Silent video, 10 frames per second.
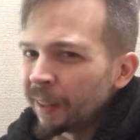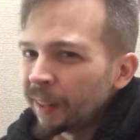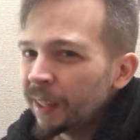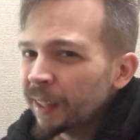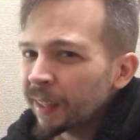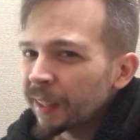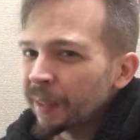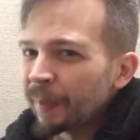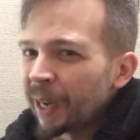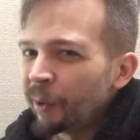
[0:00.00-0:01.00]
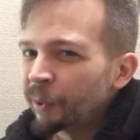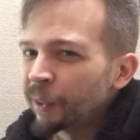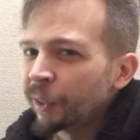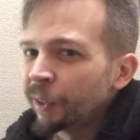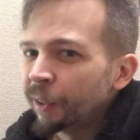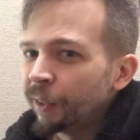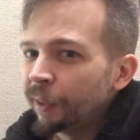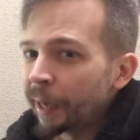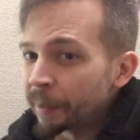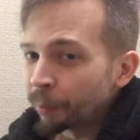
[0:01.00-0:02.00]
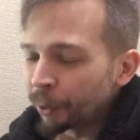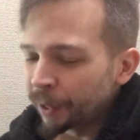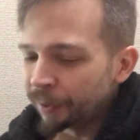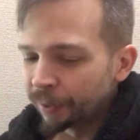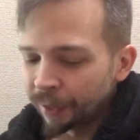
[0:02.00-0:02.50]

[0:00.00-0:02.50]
This is about Nightbreed.